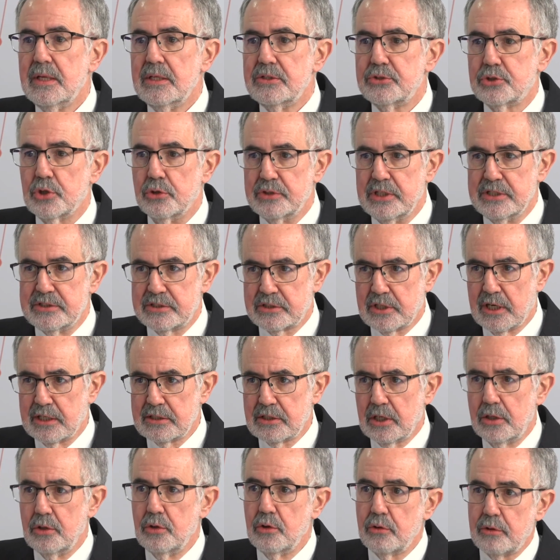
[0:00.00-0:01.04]
So they
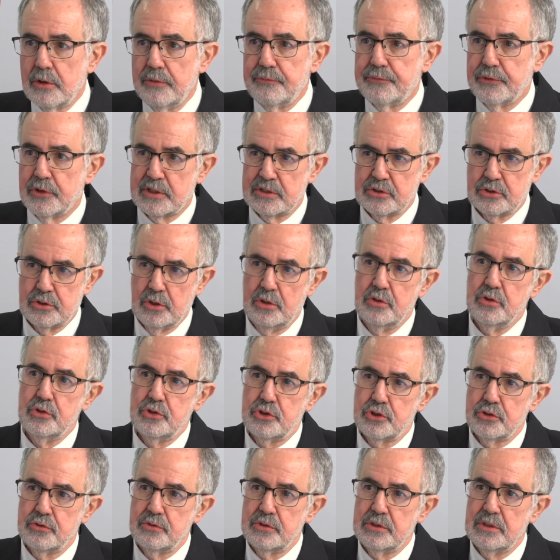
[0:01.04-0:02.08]
started looking for a
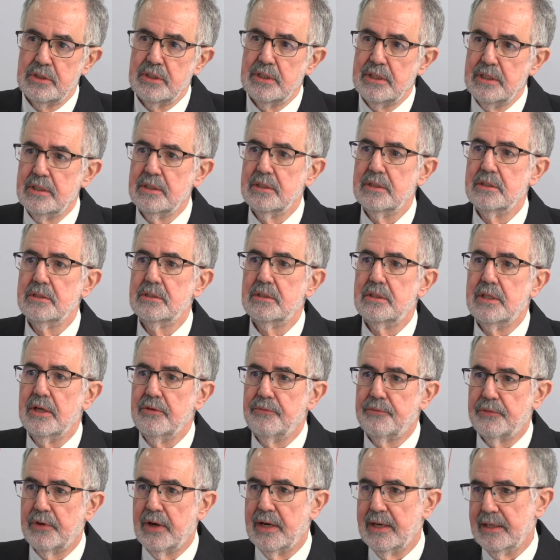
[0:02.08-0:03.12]
solution, and they
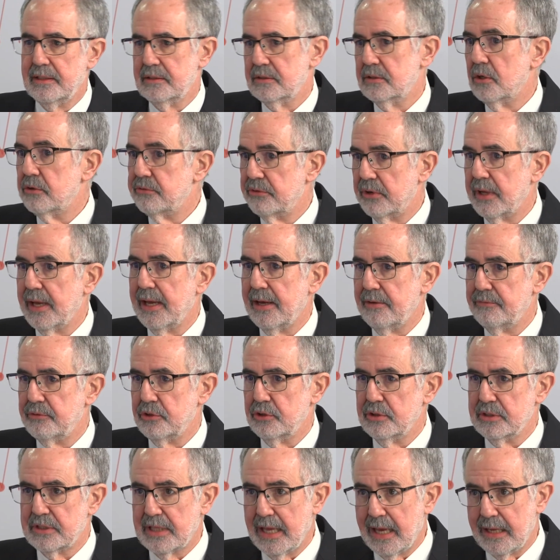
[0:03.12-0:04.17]
find
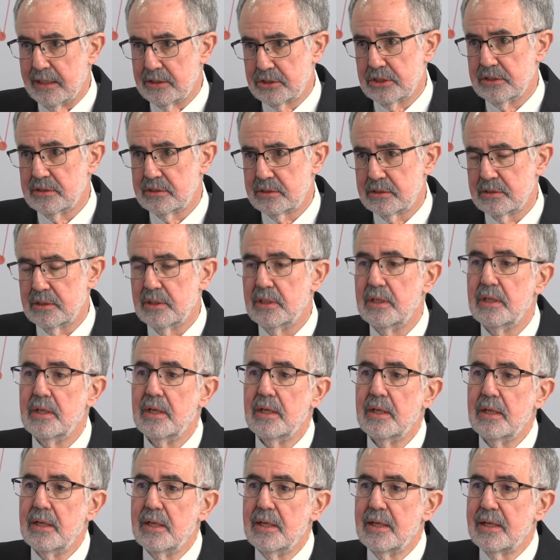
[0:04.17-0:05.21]
revenue intelligence.
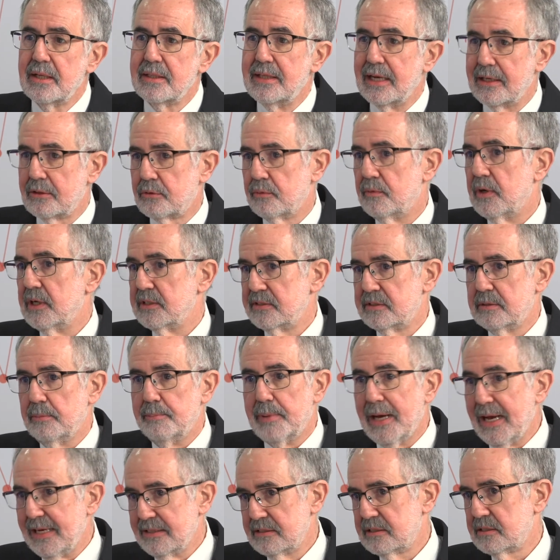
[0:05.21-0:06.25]
That was the
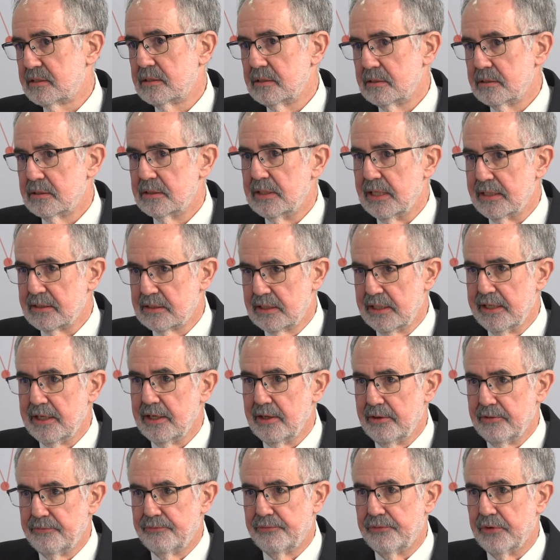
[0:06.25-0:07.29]
best that they
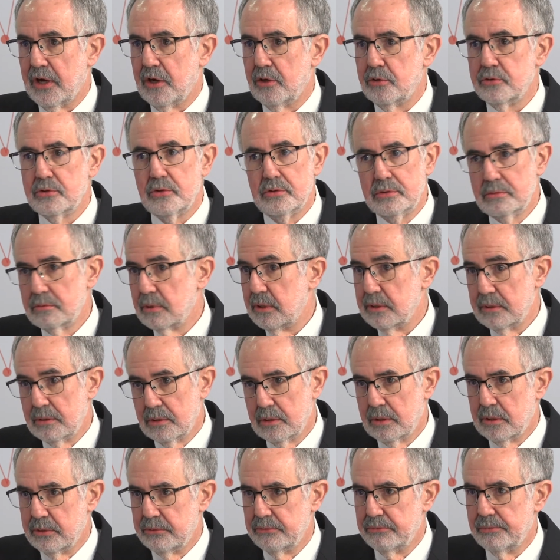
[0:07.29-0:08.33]
had found
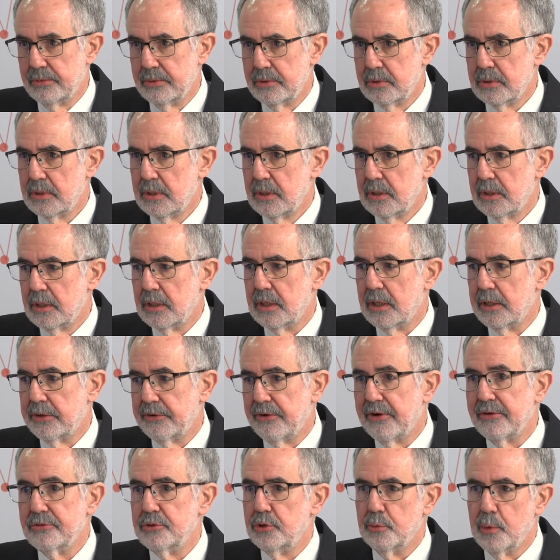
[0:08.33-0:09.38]

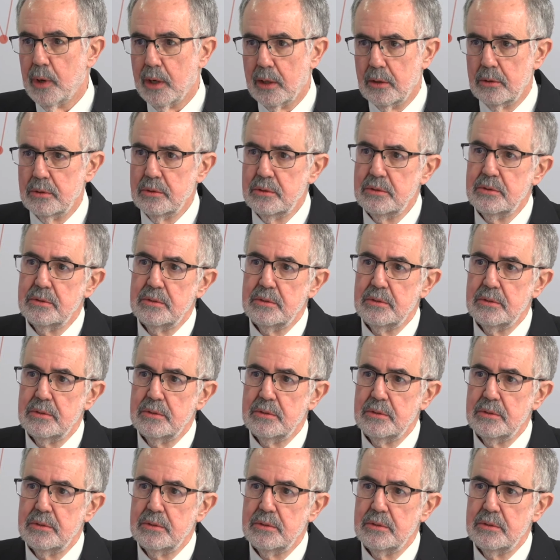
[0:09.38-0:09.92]
around the world.